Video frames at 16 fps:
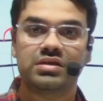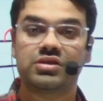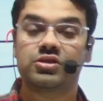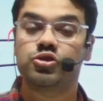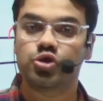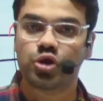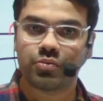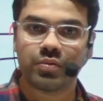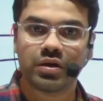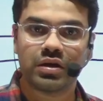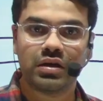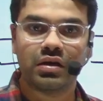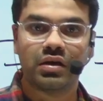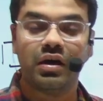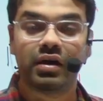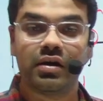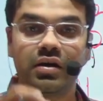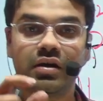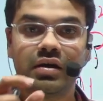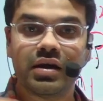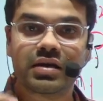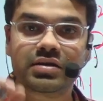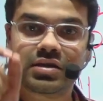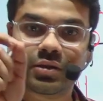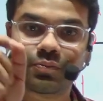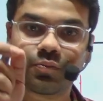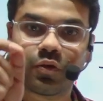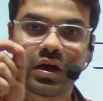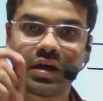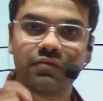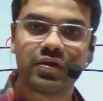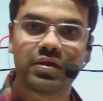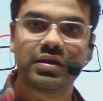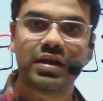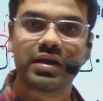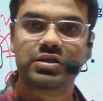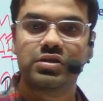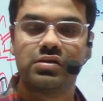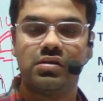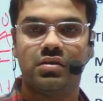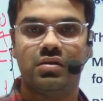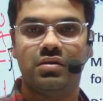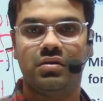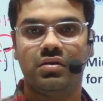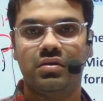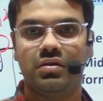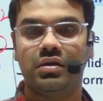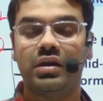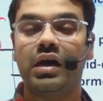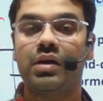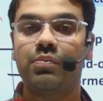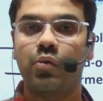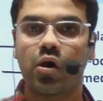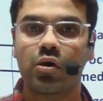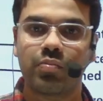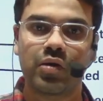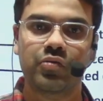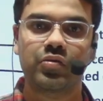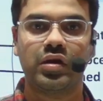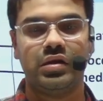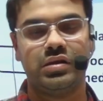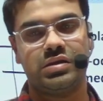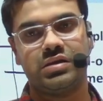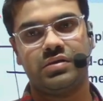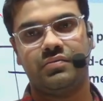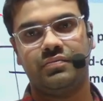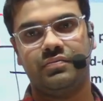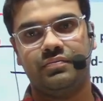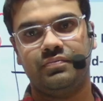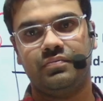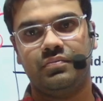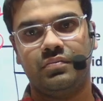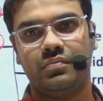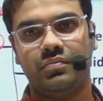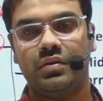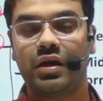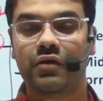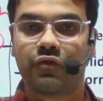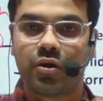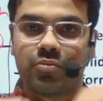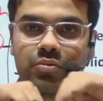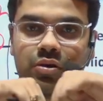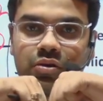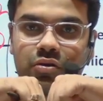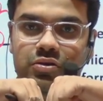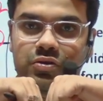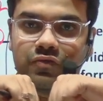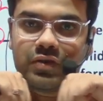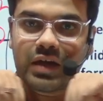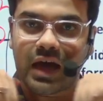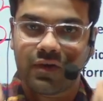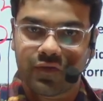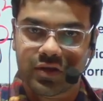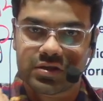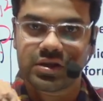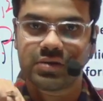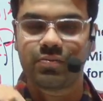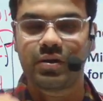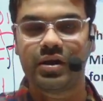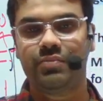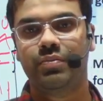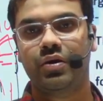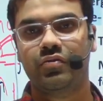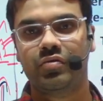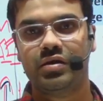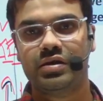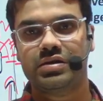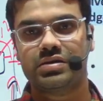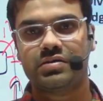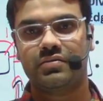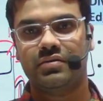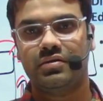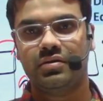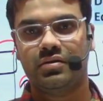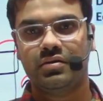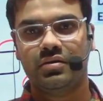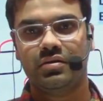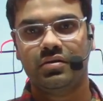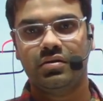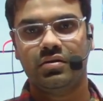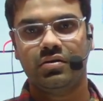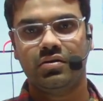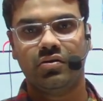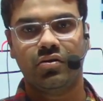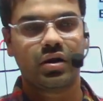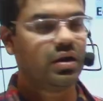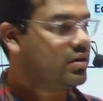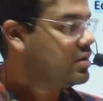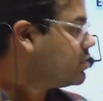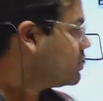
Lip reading: Germany. In India, Satpura and Vindhyachal, they are block mountains. They are formed because of divergent plate boundaries. Okay, the